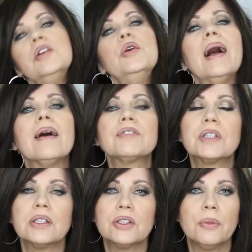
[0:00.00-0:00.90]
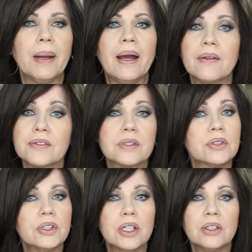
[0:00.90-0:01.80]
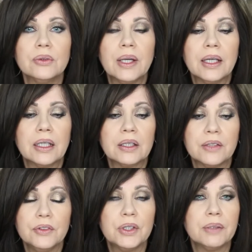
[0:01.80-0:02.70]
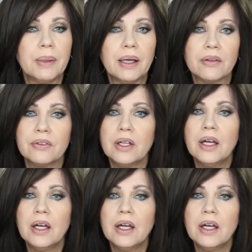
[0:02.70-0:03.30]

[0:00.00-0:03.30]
you have to get your baths, you know, and if you get a bath